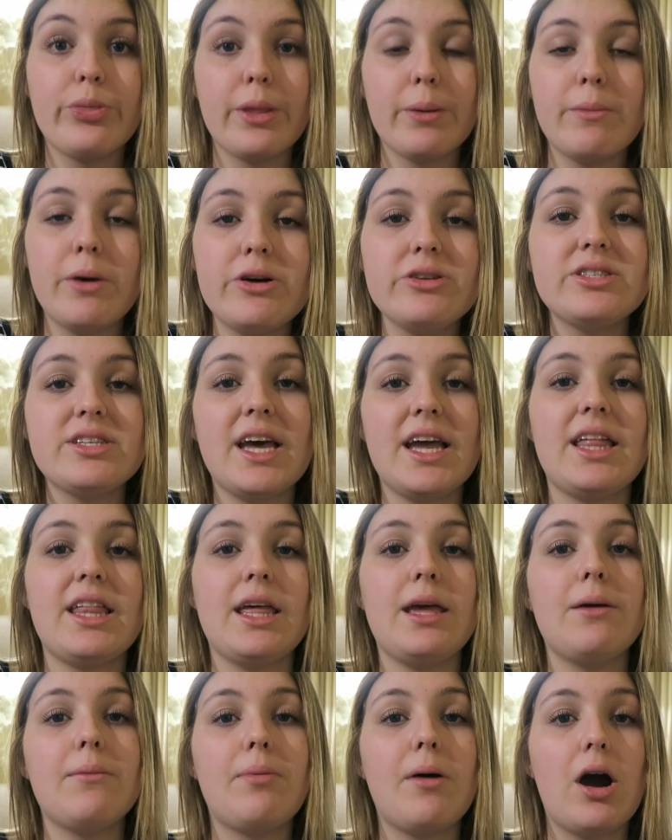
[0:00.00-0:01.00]
most
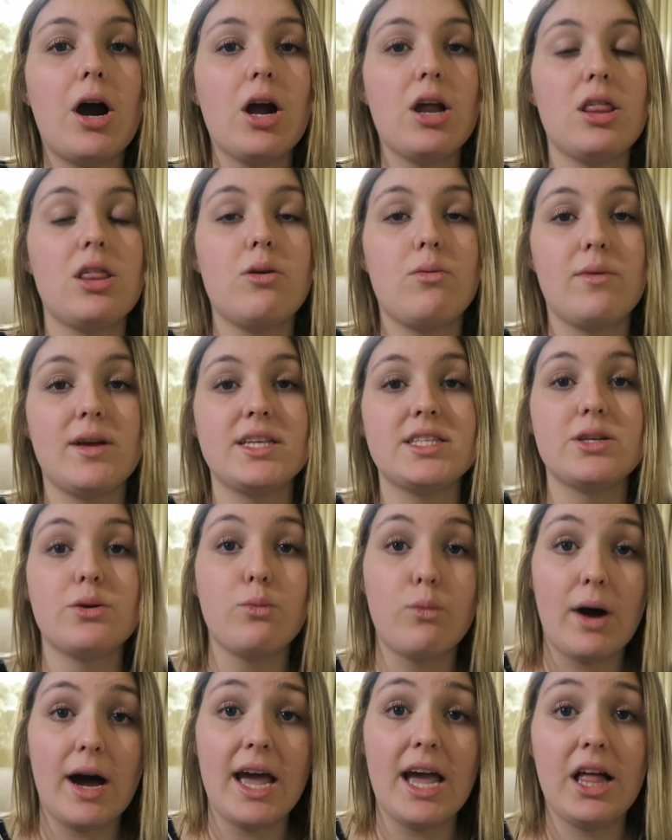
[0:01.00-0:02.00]
likely part of the
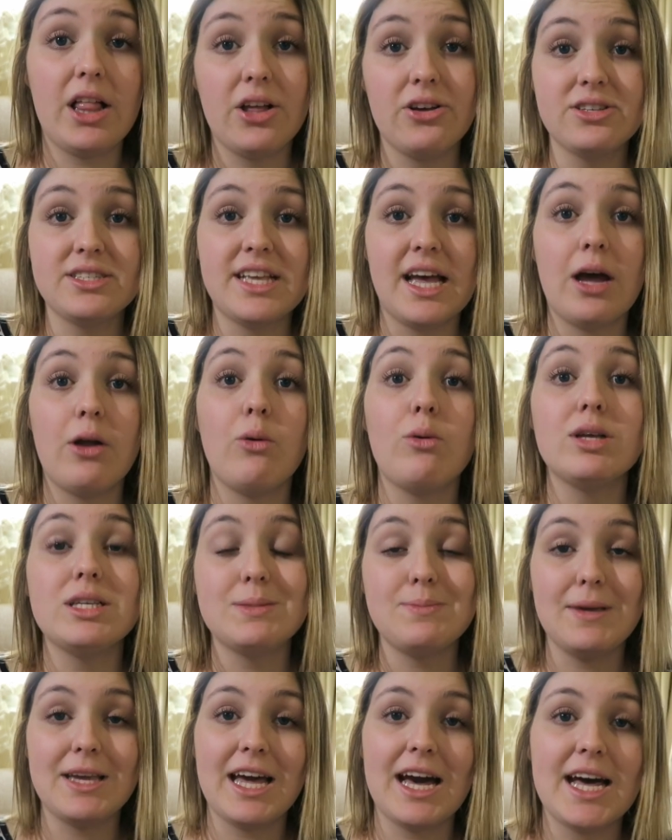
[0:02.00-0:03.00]
reason why it closed down,
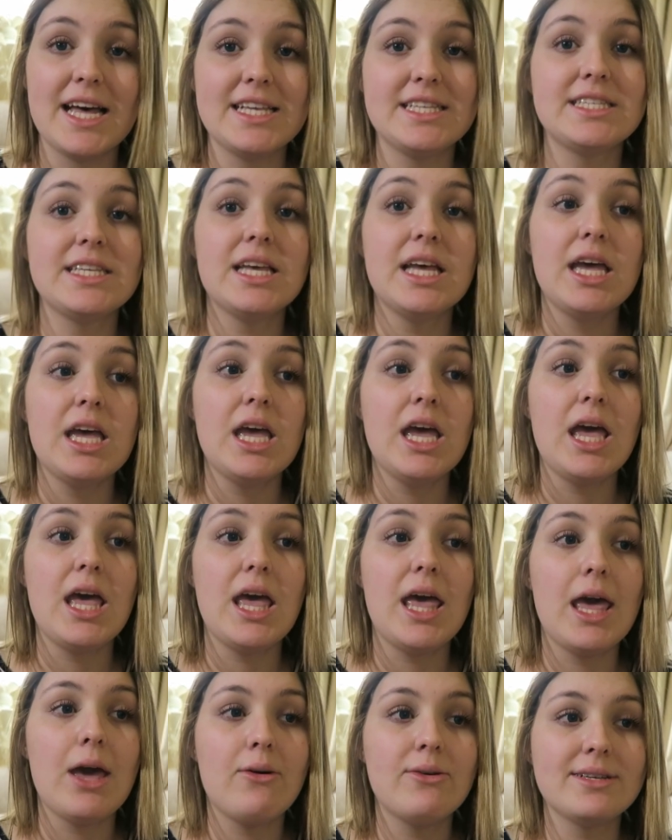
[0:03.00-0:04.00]
was because
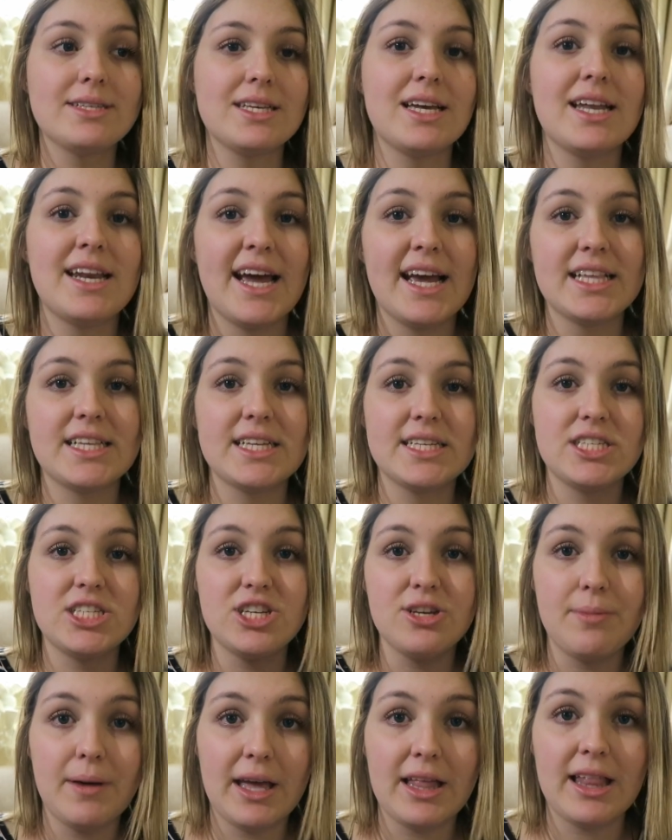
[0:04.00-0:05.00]
it was connected
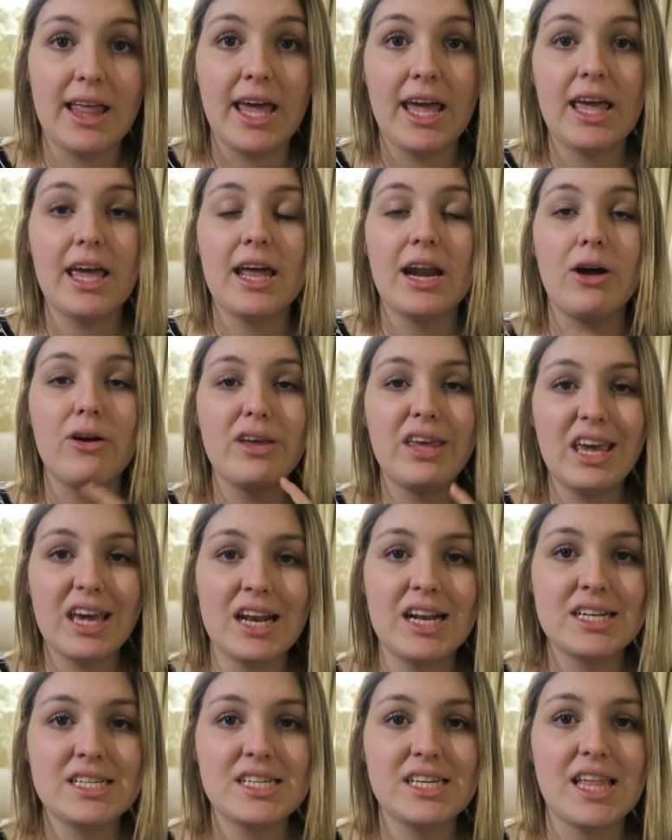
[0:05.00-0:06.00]
to Bay Lake, and I'll
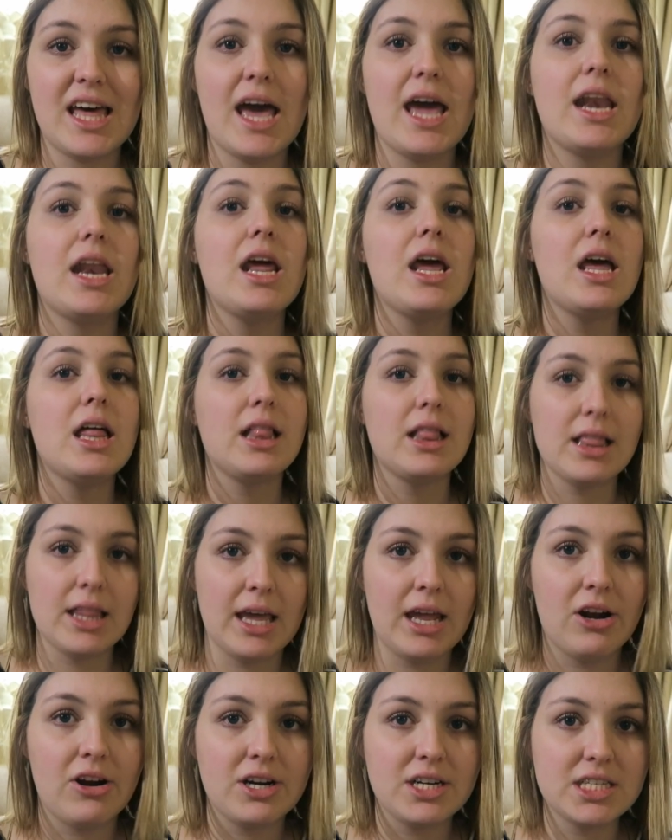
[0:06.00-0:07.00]
get into that
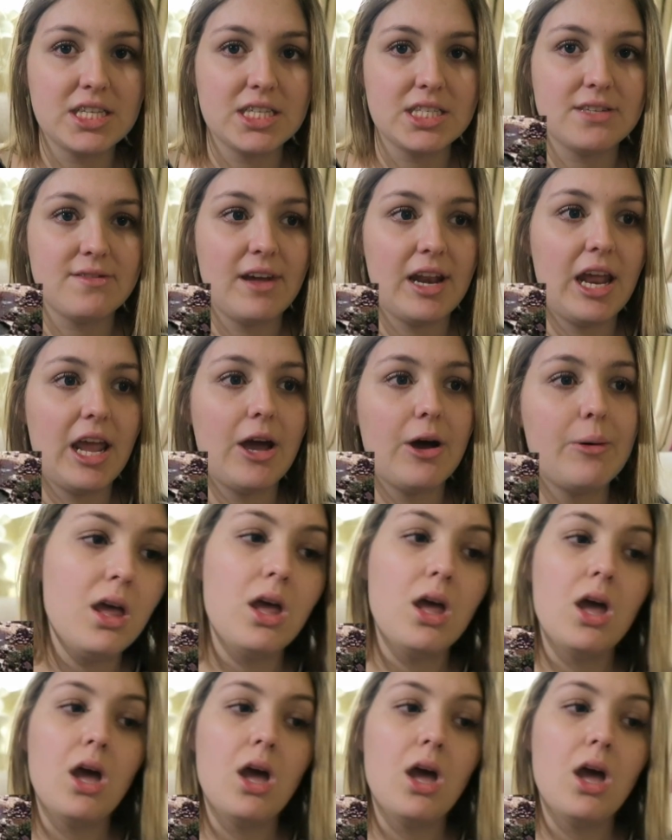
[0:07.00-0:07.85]
later into this video.